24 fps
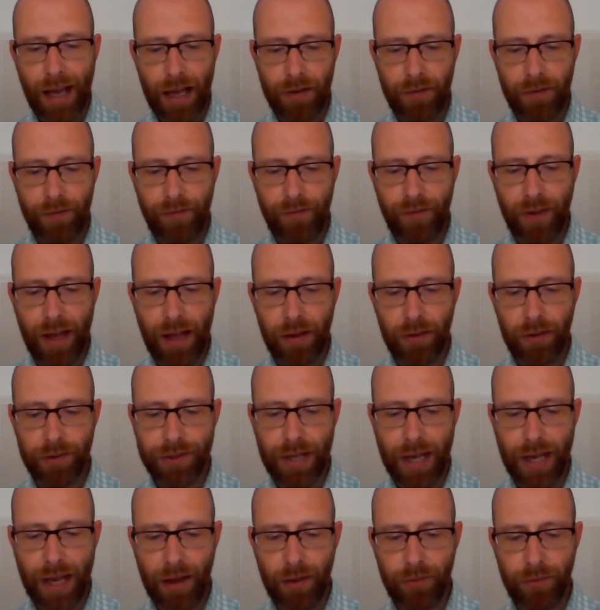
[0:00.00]
and
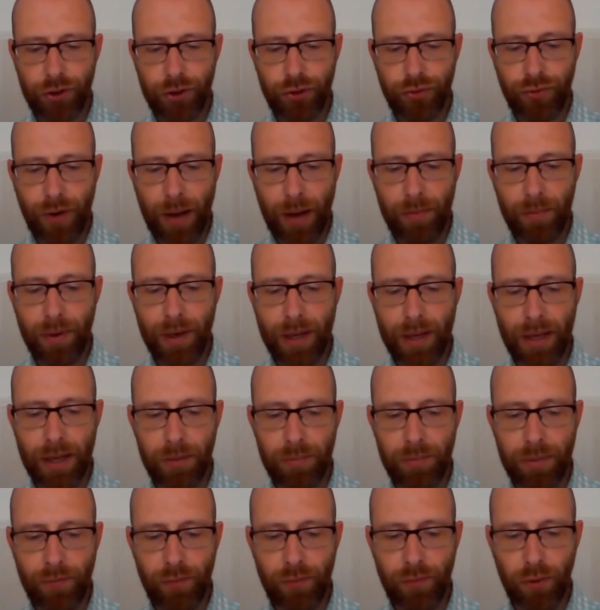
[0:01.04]
fell down
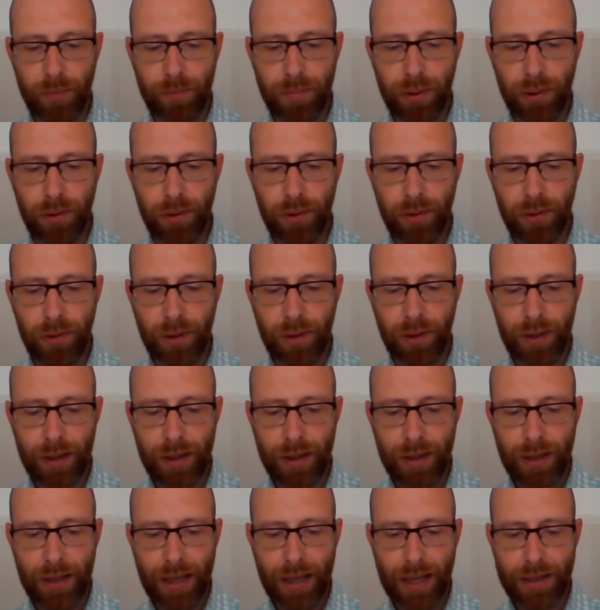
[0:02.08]
trembling before Paul
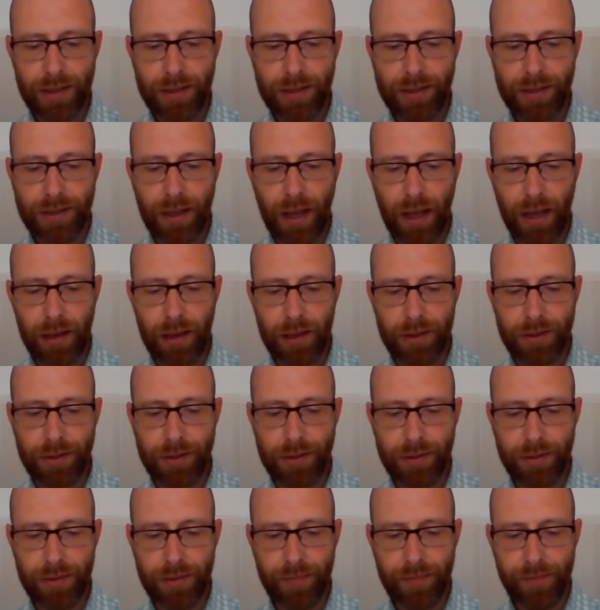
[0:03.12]
and
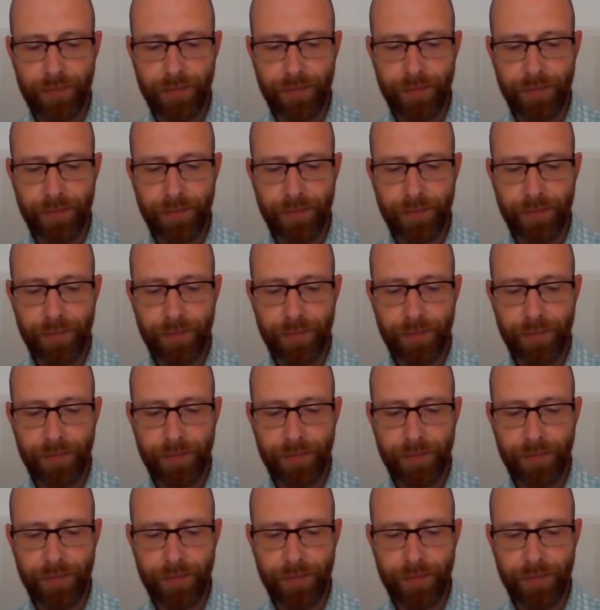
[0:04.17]
Silas.